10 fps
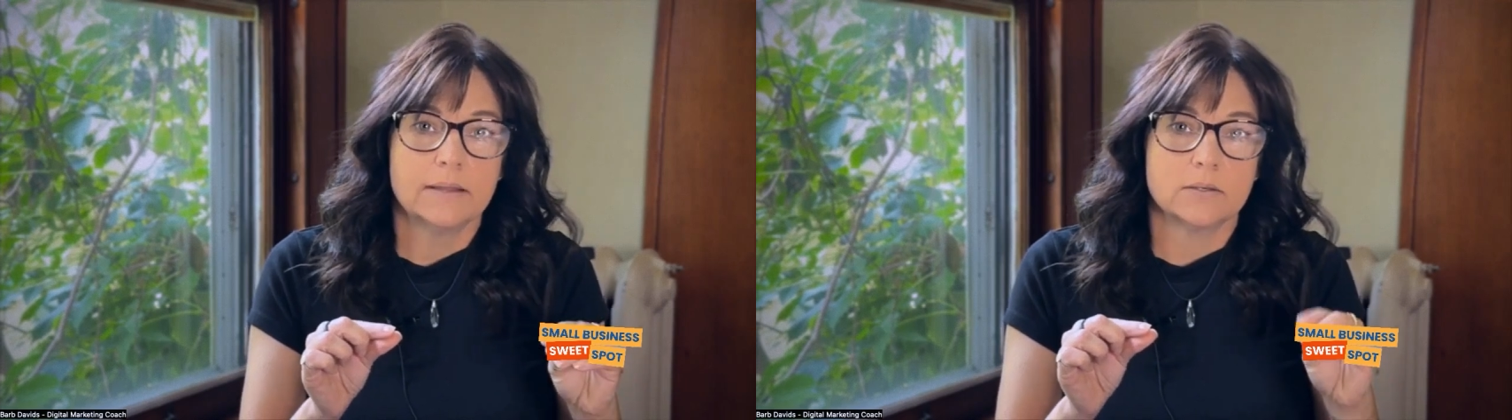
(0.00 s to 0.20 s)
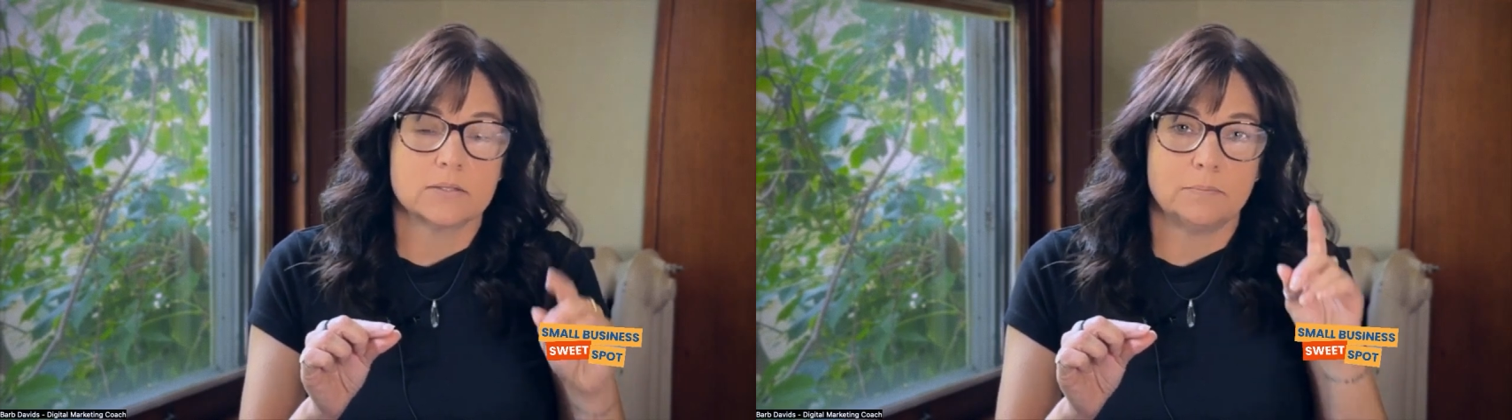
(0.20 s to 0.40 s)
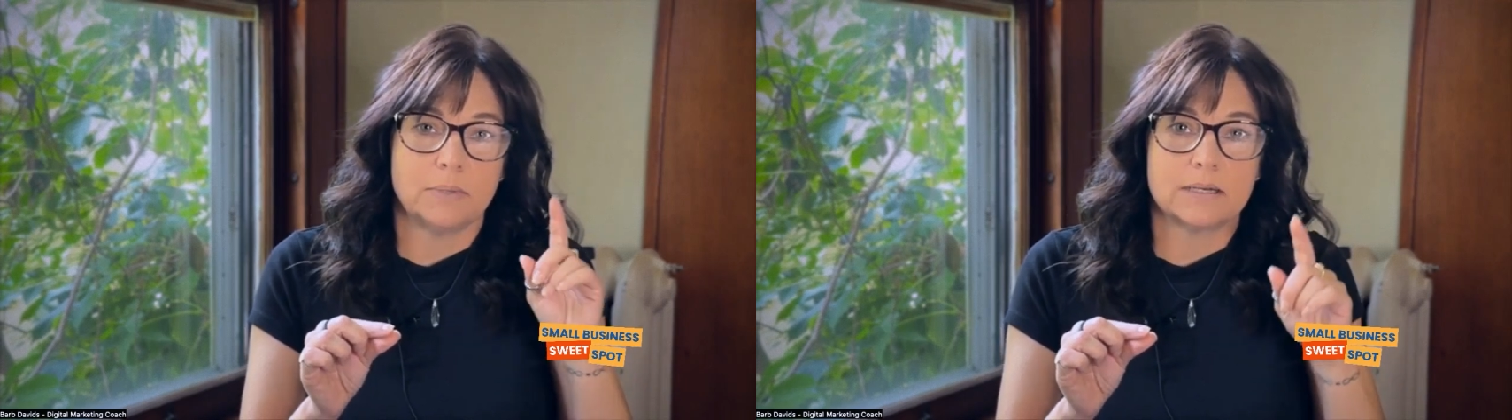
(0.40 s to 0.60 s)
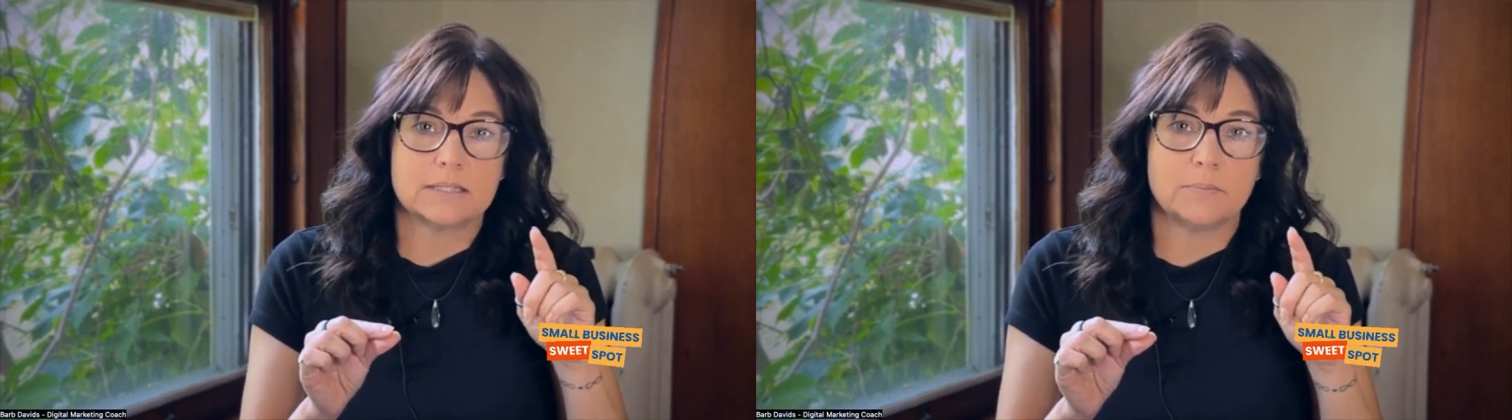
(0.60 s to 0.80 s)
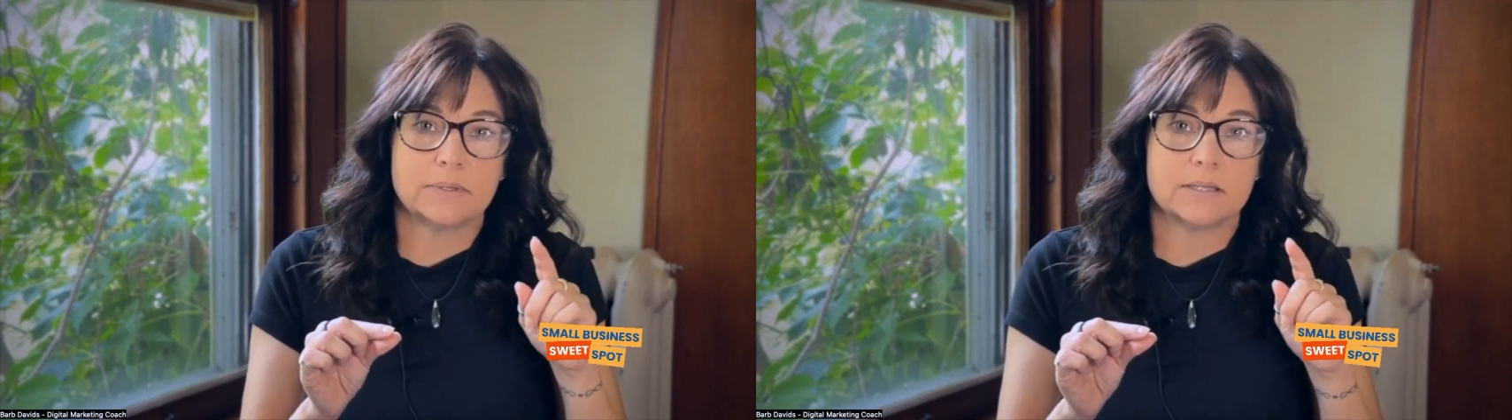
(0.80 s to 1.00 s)
there's a
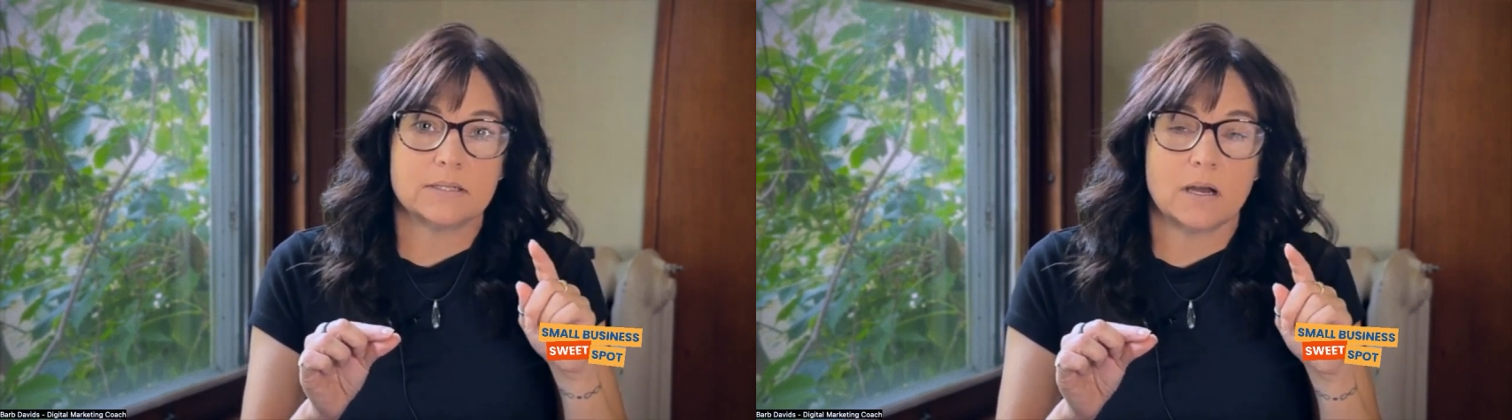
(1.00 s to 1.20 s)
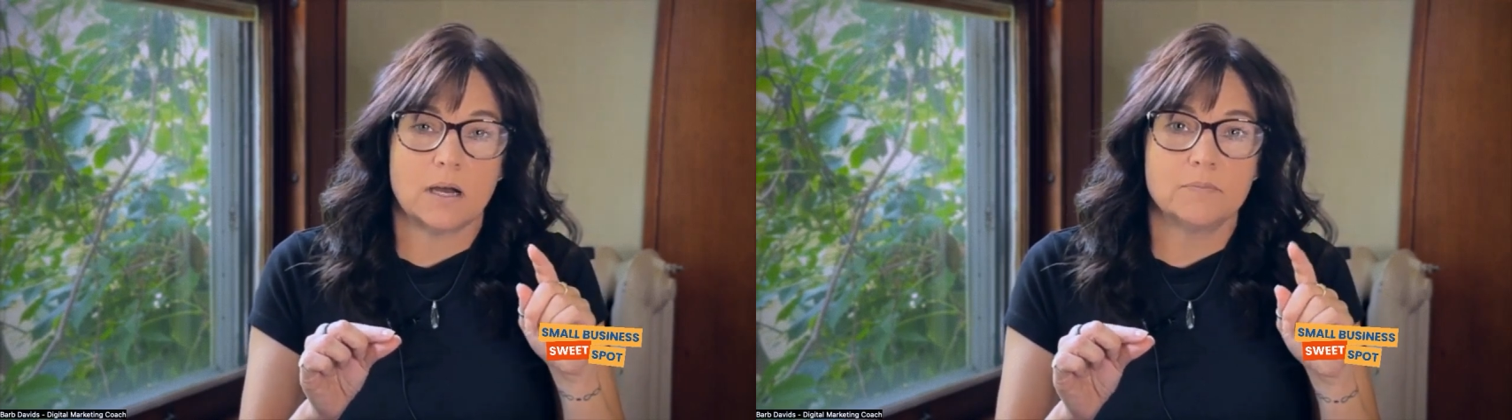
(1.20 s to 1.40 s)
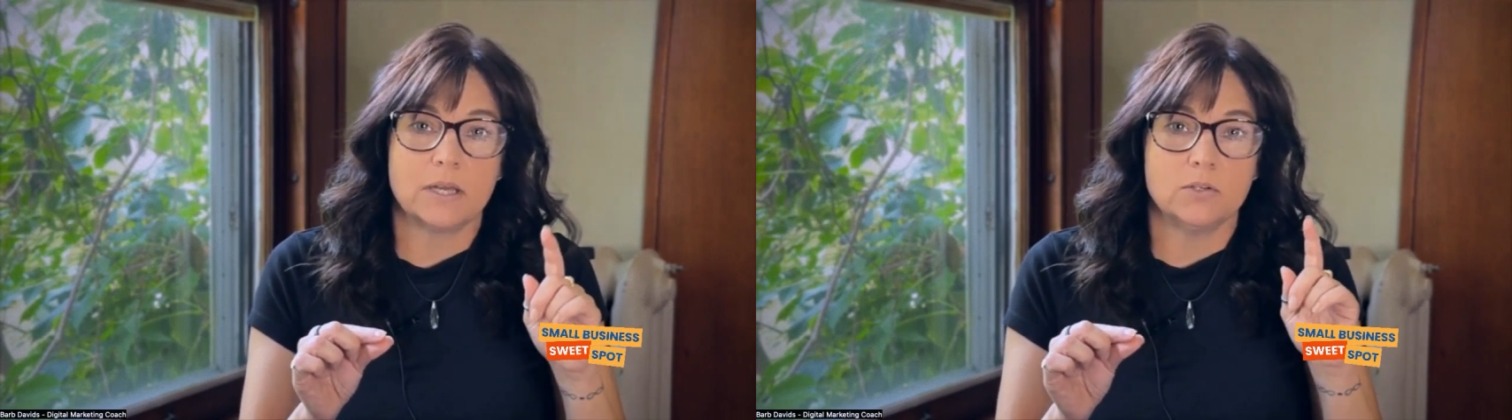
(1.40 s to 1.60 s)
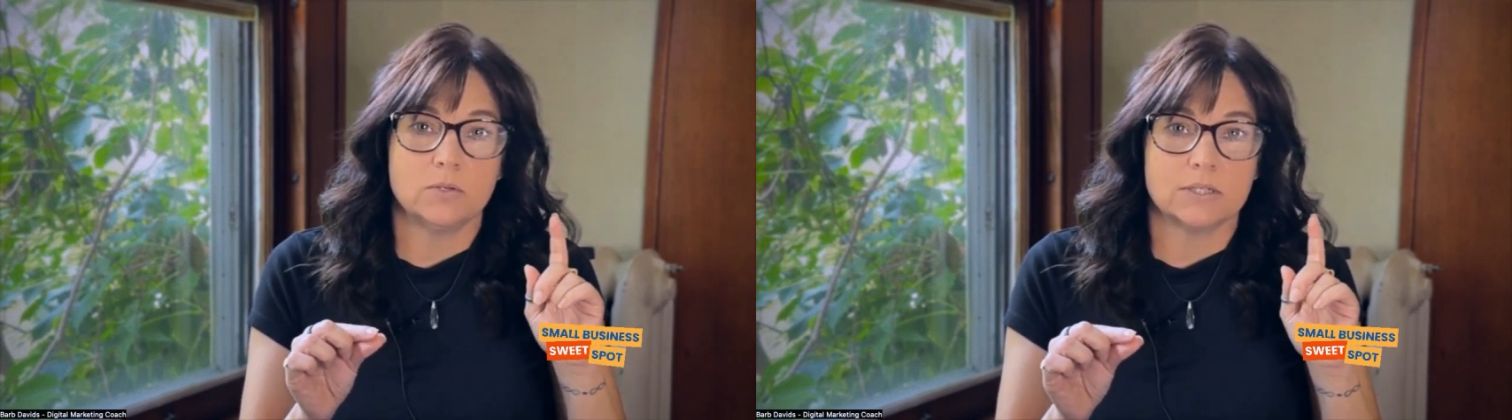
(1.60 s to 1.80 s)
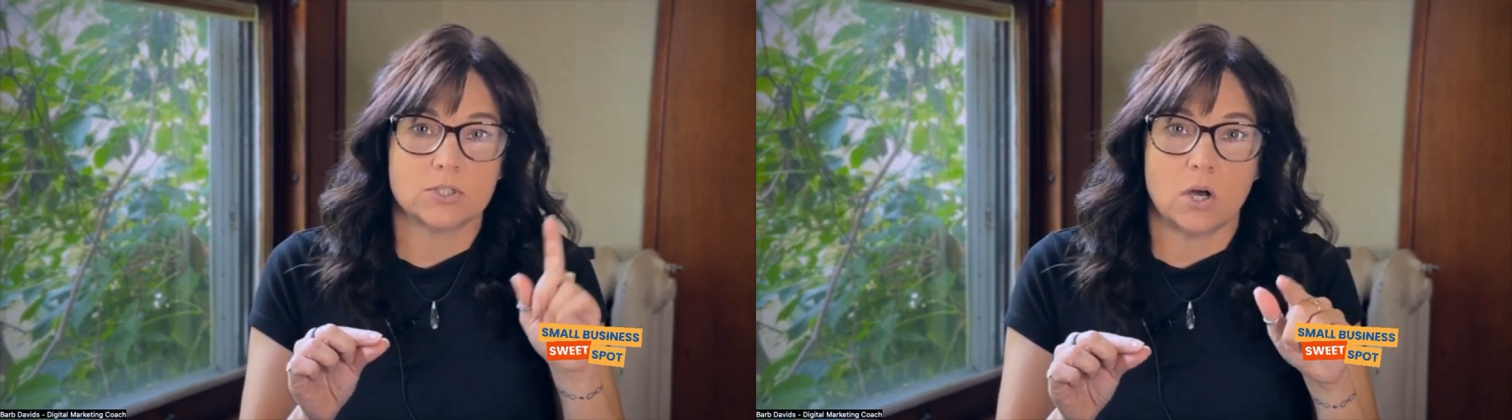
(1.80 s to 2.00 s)
box up at the top that you
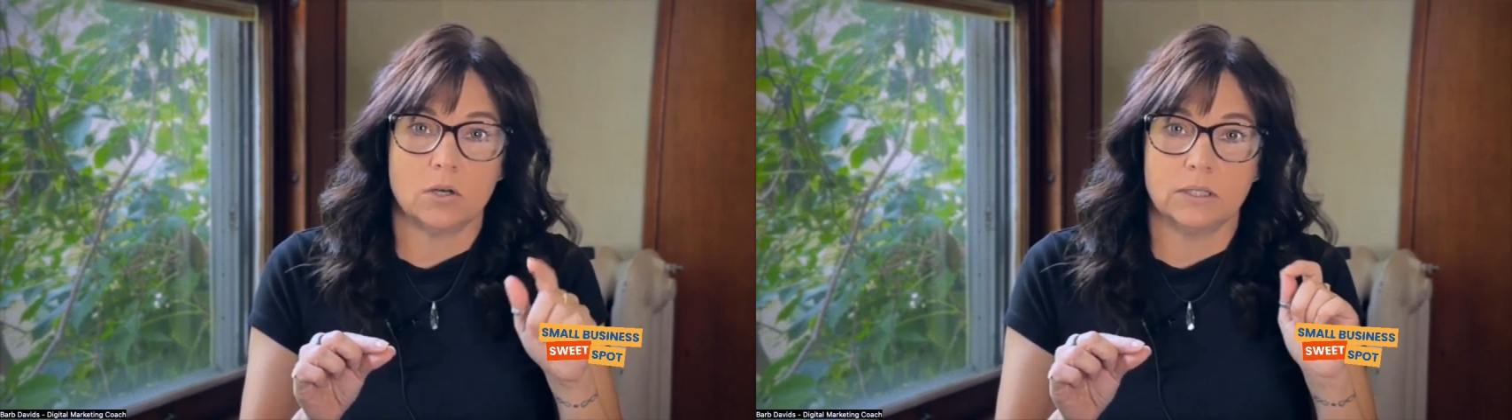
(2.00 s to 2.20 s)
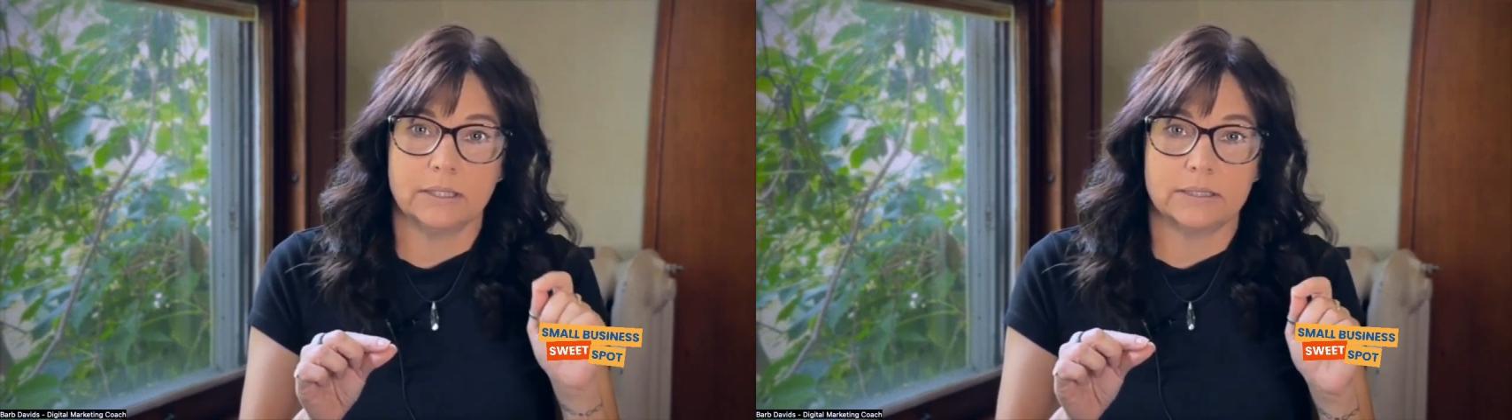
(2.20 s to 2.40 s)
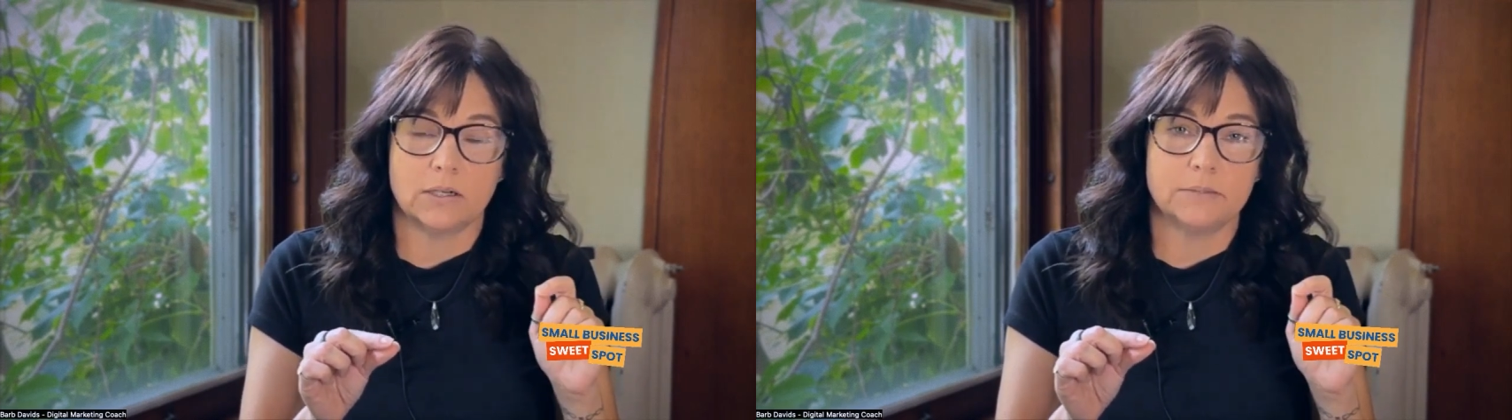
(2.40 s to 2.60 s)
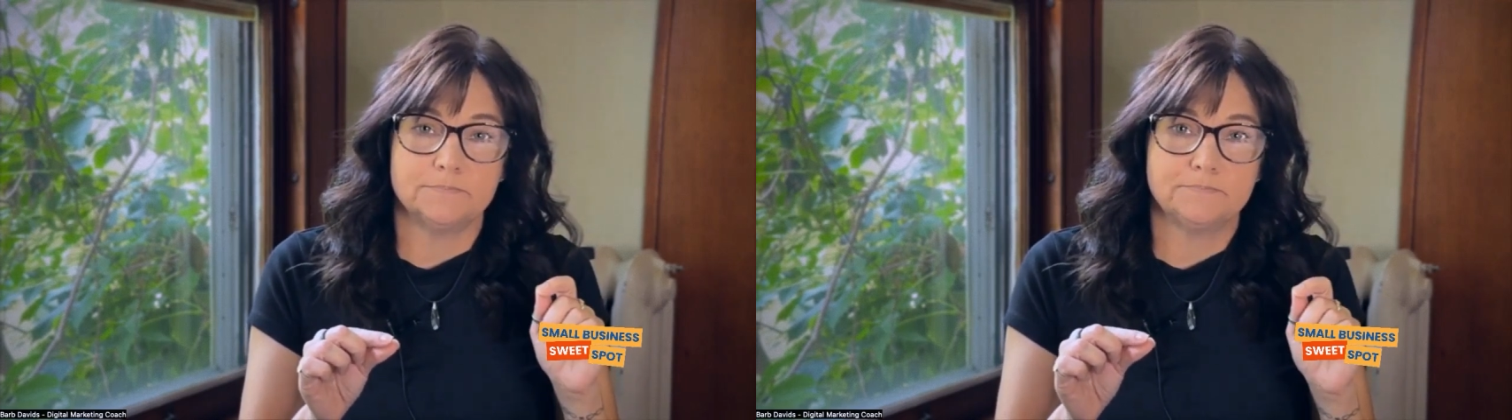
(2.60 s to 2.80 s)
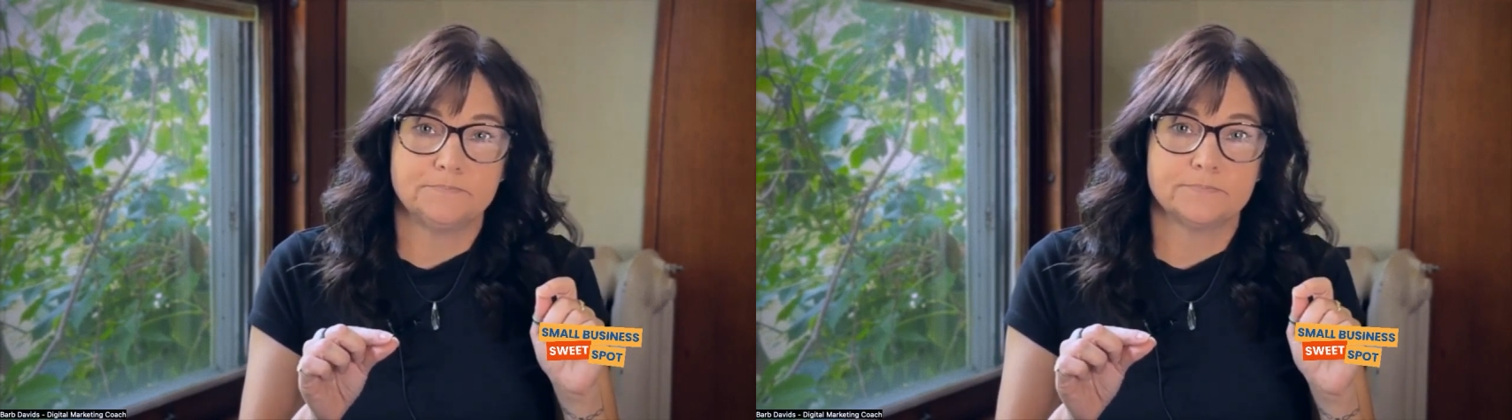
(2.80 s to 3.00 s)
can toggle it on.